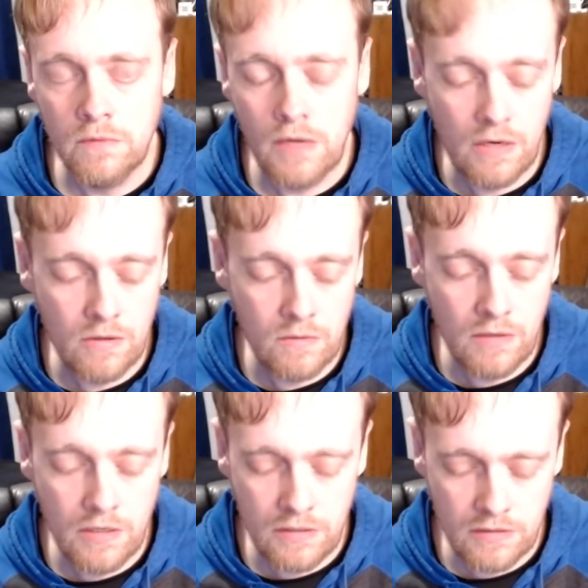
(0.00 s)
I don't know what
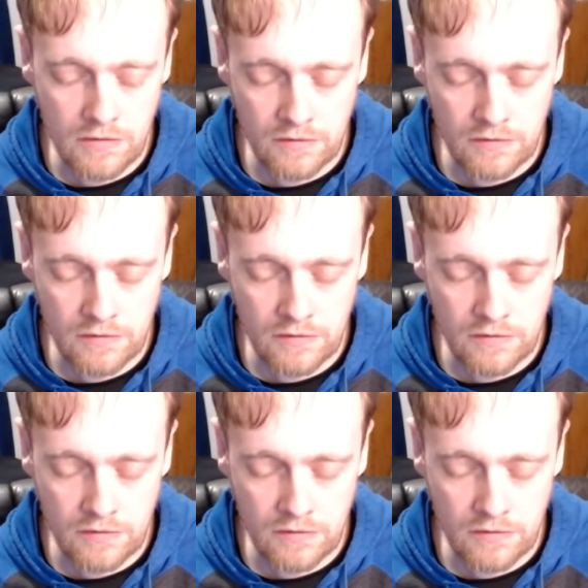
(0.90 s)
it is.